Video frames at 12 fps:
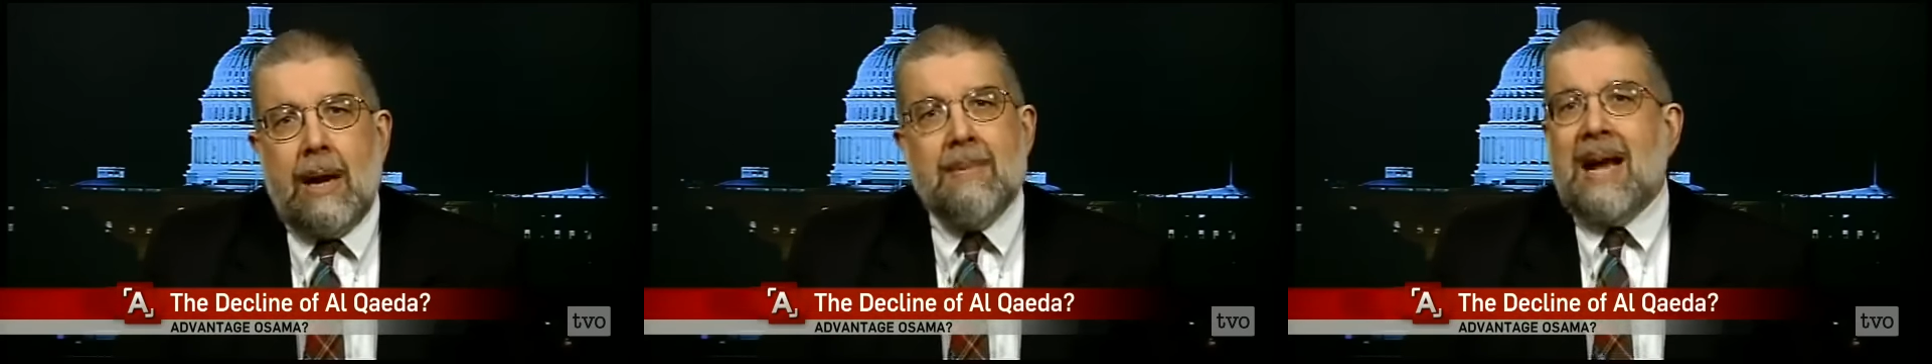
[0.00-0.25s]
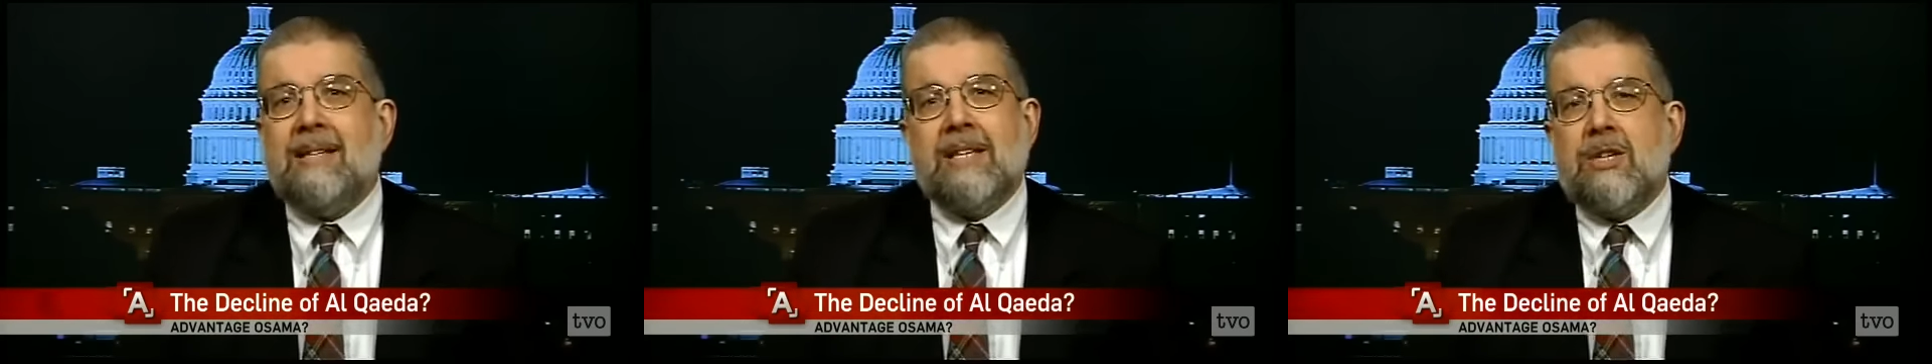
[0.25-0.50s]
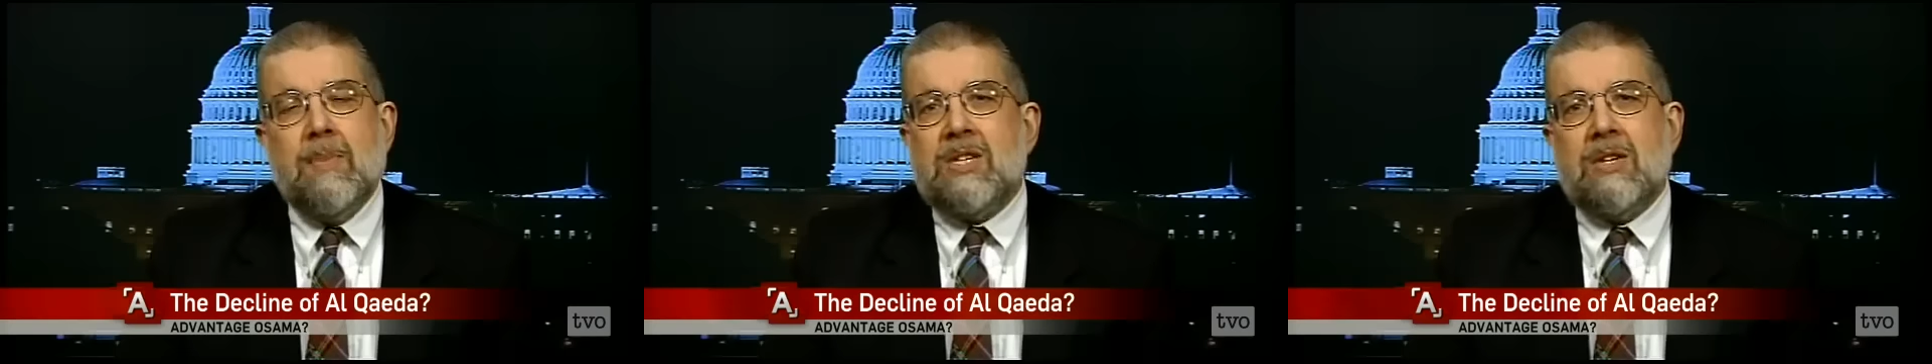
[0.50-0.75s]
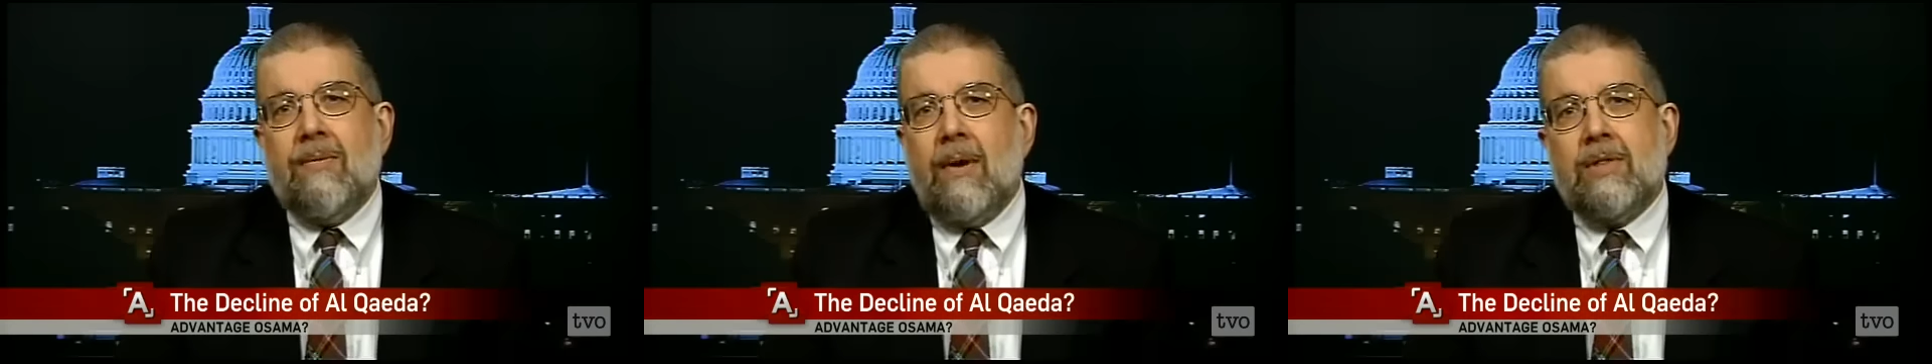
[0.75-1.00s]
I'm not
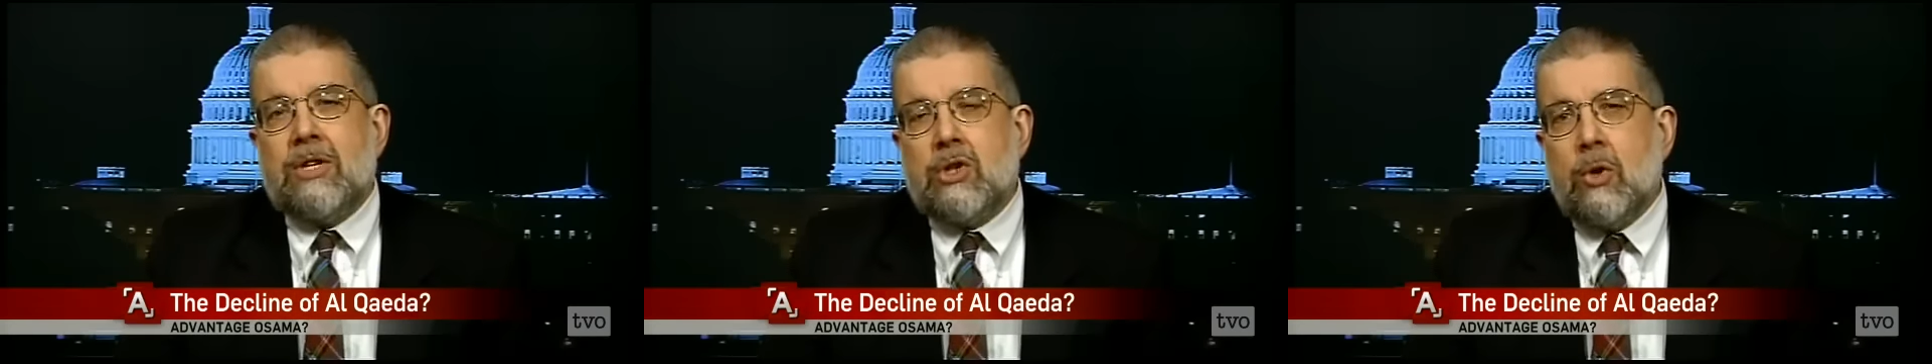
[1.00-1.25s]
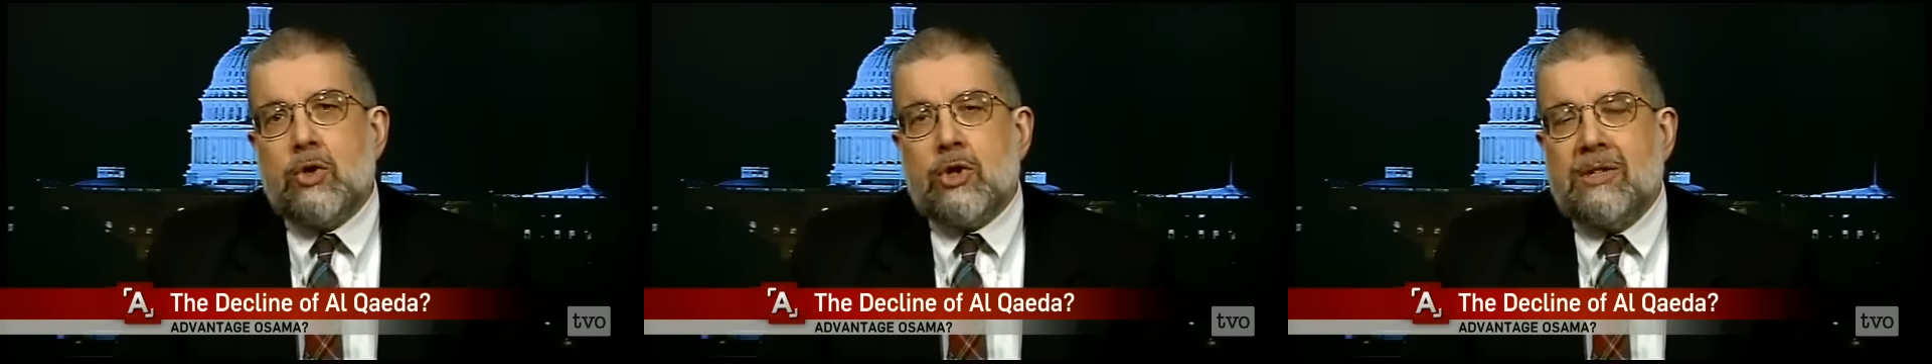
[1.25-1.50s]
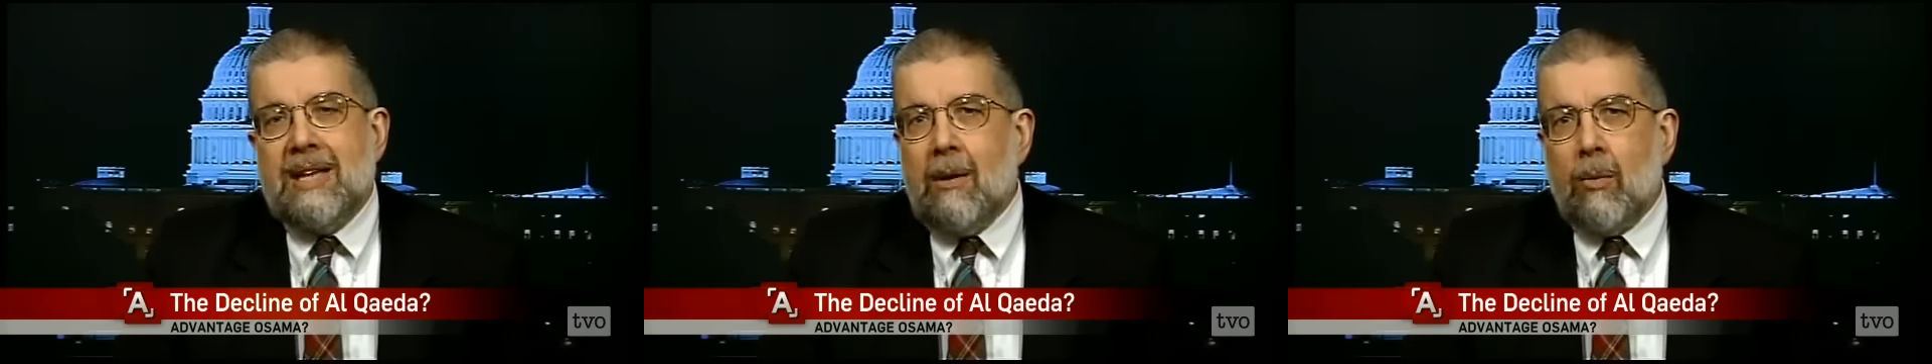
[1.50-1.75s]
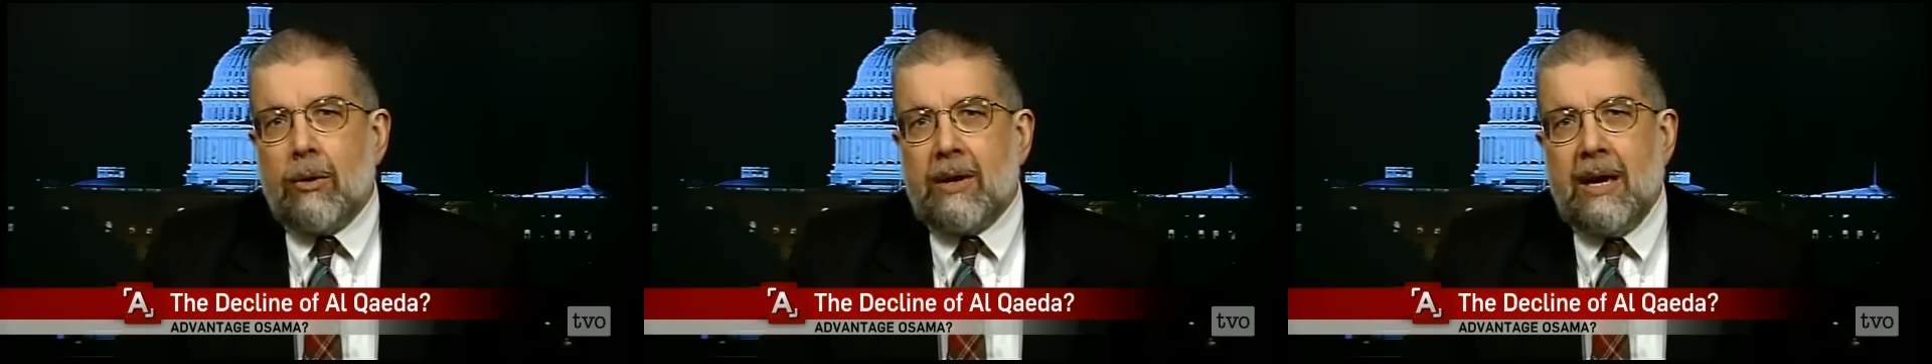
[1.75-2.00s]
dismissive of the social
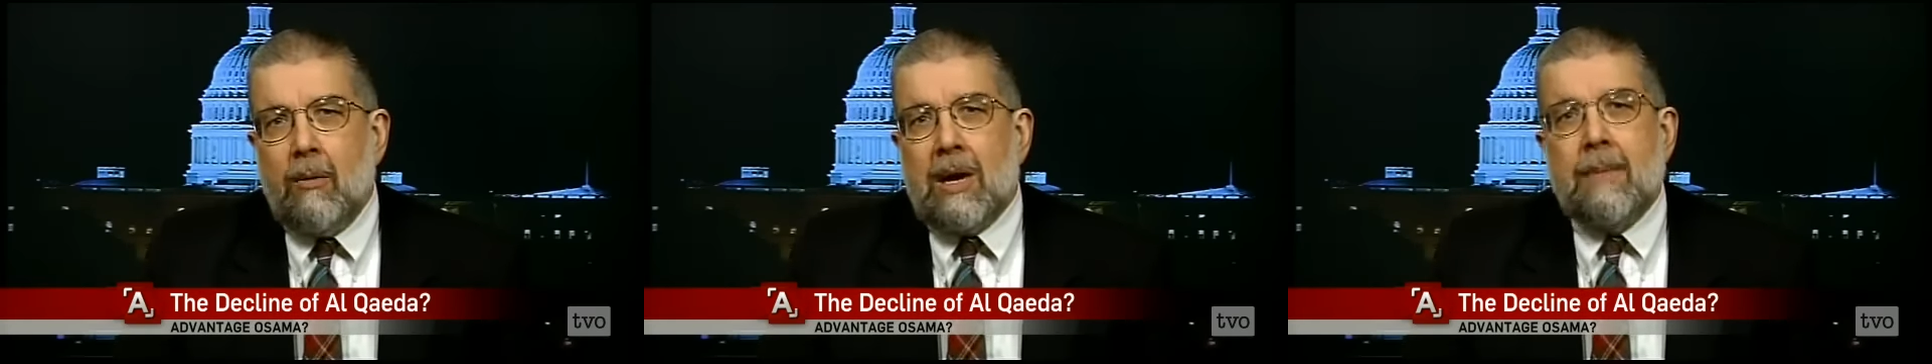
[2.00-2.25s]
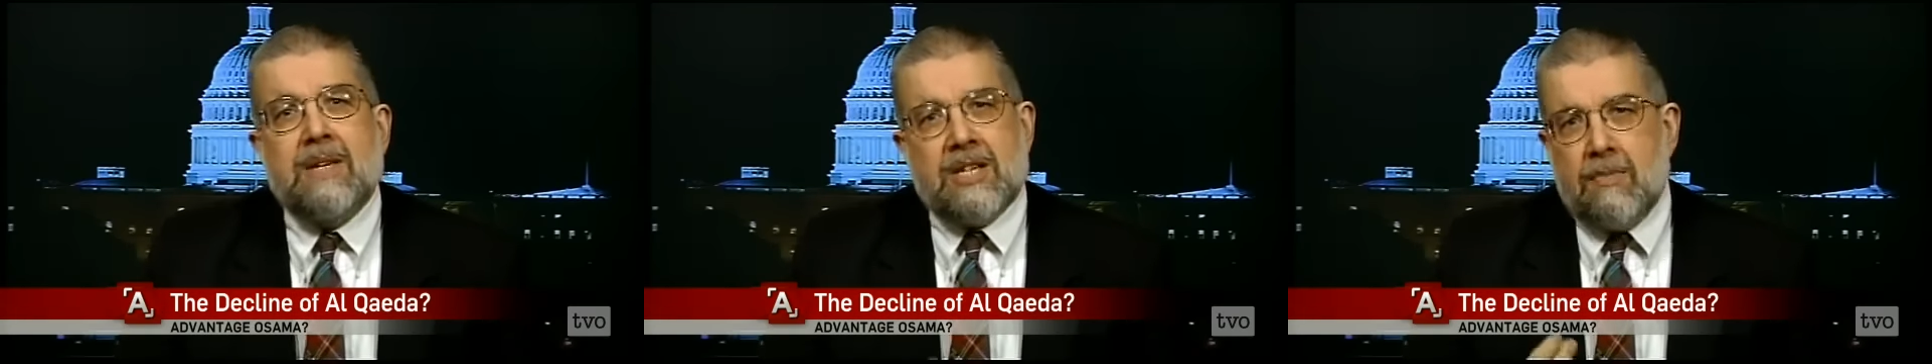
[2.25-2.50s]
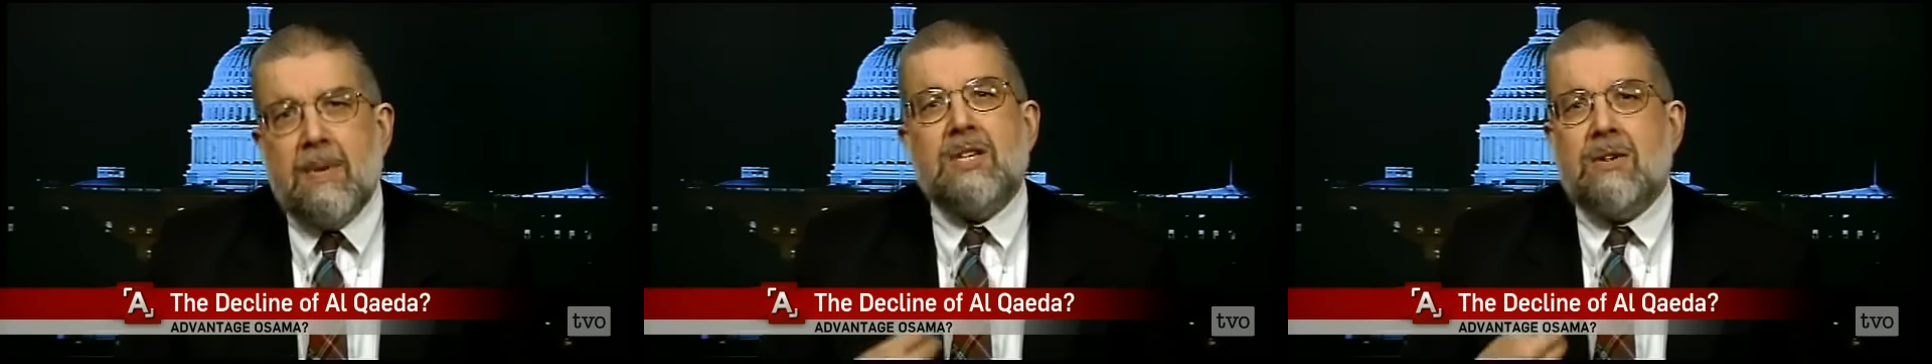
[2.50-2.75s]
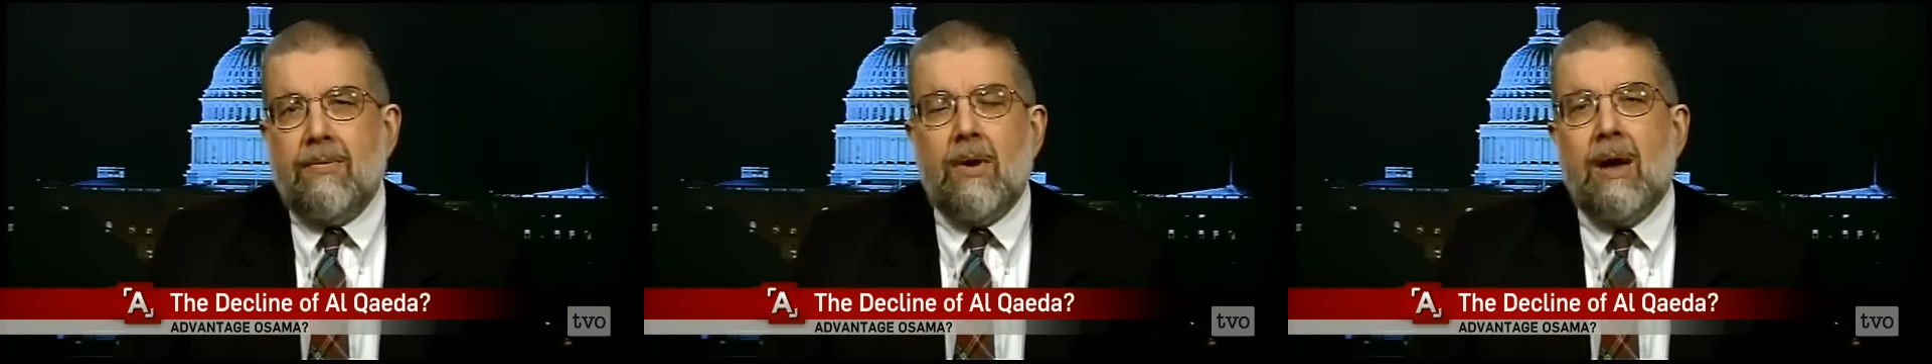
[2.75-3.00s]
networking. What I'm
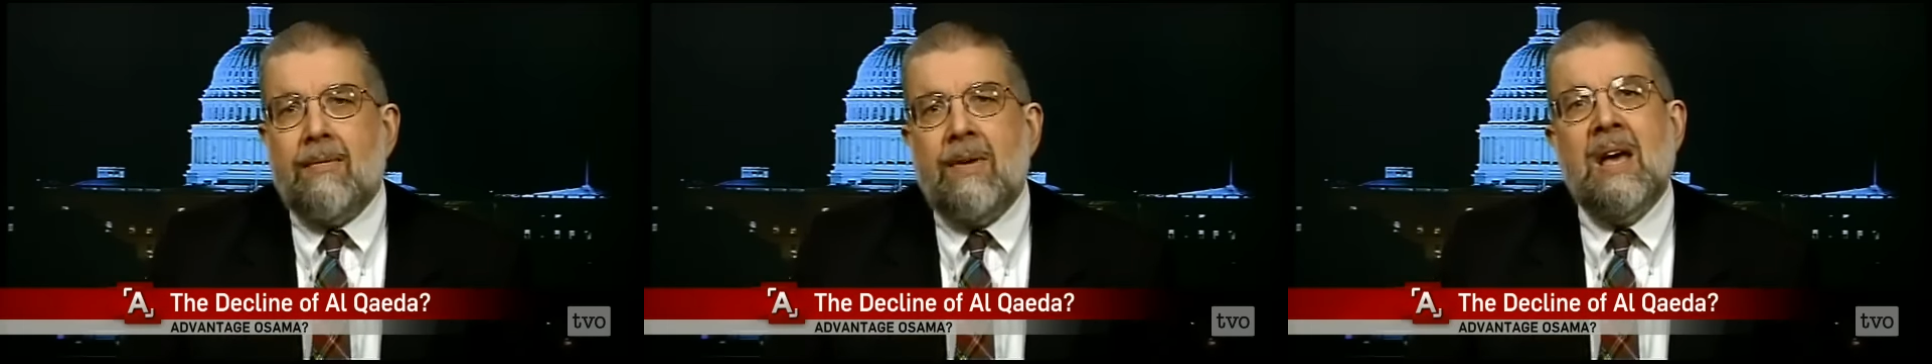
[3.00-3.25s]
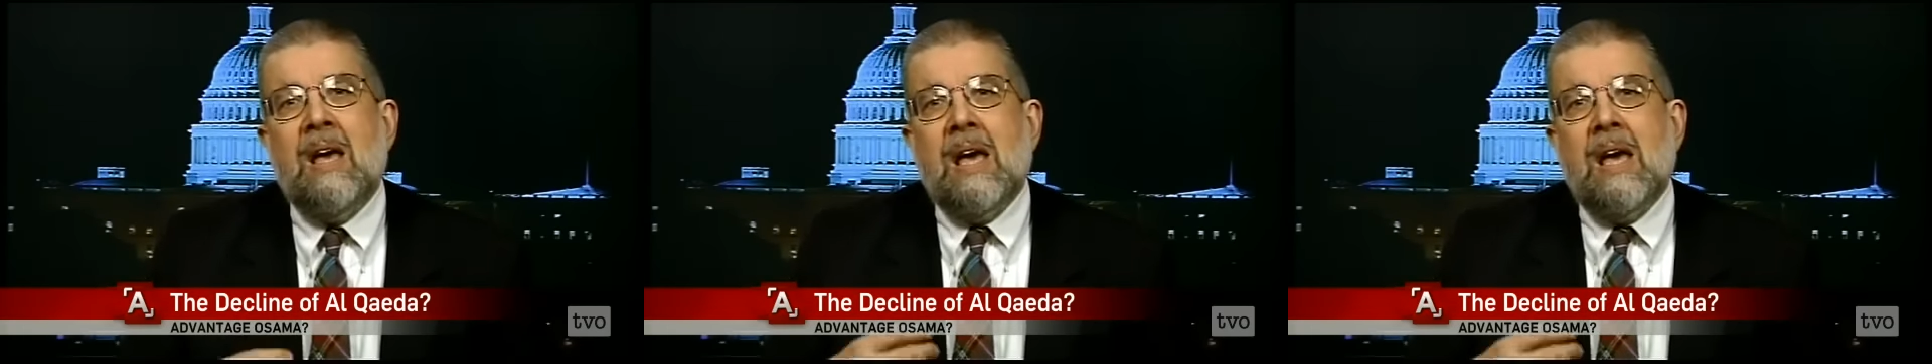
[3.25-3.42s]
dismissive of